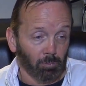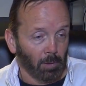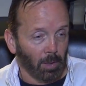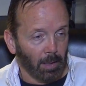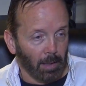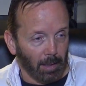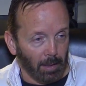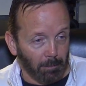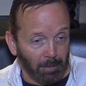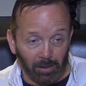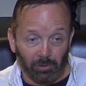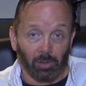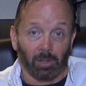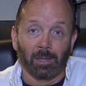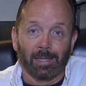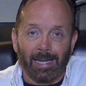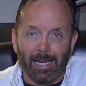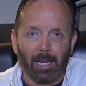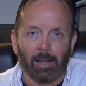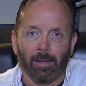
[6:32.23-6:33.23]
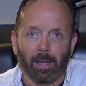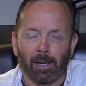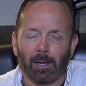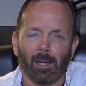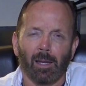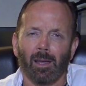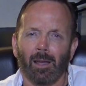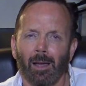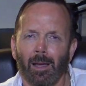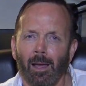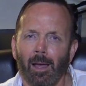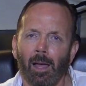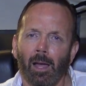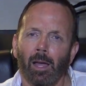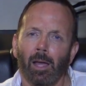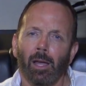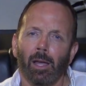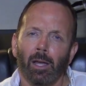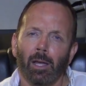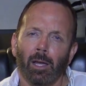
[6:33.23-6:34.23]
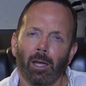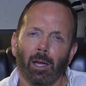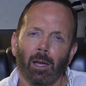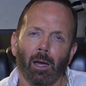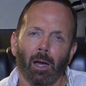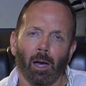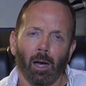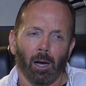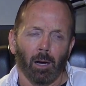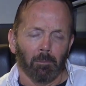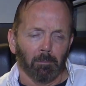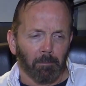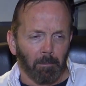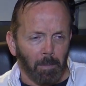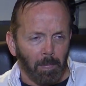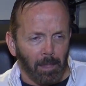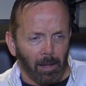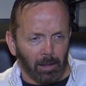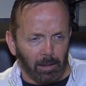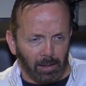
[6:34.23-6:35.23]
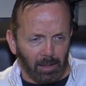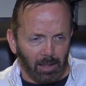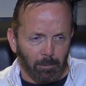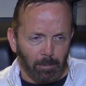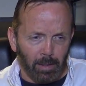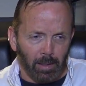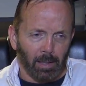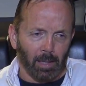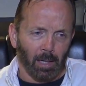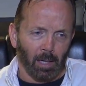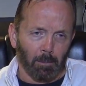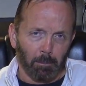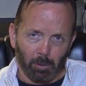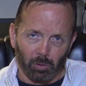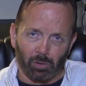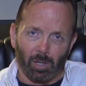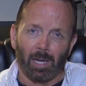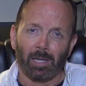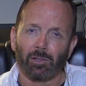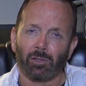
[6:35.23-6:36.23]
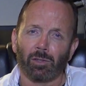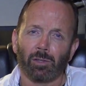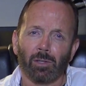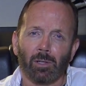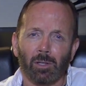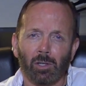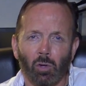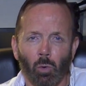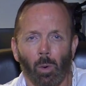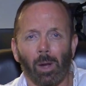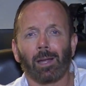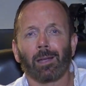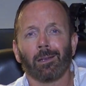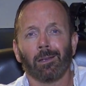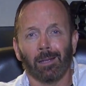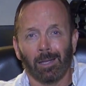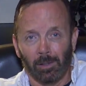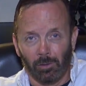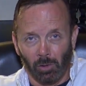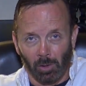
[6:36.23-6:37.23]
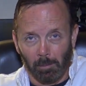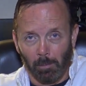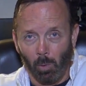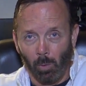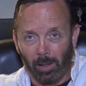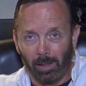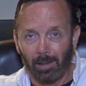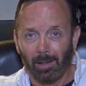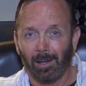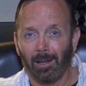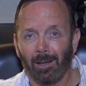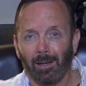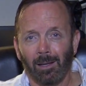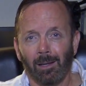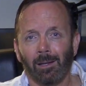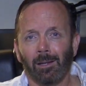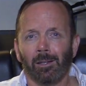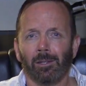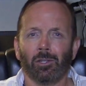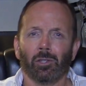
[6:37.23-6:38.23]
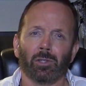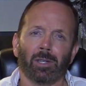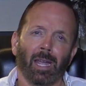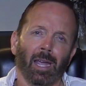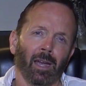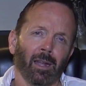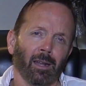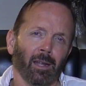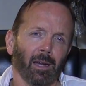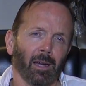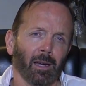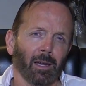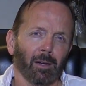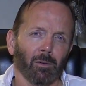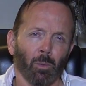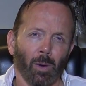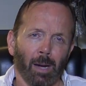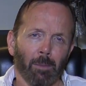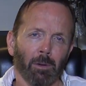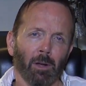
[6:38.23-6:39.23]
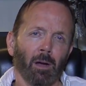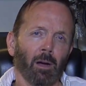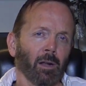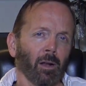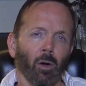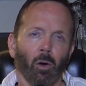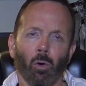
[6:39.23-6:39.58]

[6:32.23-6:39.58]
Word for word: uh, basically anything, um, you need to be uh, precise, quick, and to the point. You can uh, ramble on a